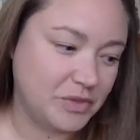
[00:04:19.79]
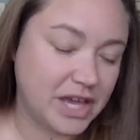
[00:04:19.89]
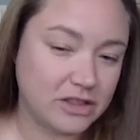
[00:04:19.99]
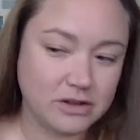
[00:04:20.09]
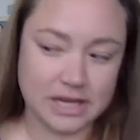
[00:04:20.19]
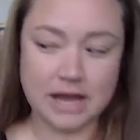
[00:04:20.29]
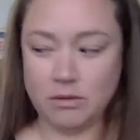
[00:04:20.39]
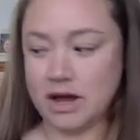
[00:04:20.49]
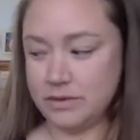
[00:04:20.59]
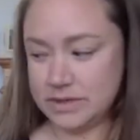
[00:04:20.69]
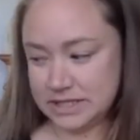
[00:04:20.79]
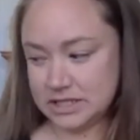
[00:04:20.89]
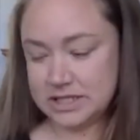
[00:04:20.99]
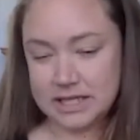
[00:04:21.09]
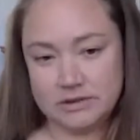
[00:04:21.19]
the other day where I was
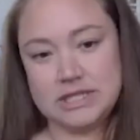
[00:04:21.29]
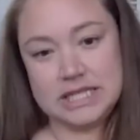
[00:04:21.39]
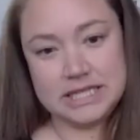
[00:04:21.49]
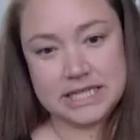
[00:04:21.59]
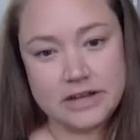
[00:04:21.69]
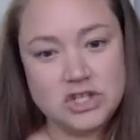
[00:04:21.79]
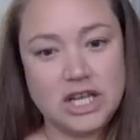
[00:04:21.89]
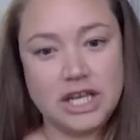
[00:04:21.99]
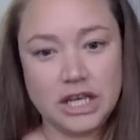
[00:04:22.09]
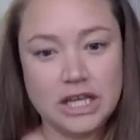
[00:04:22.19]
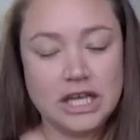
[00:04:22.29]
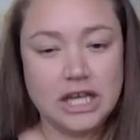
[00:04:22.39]
just, I was like sketching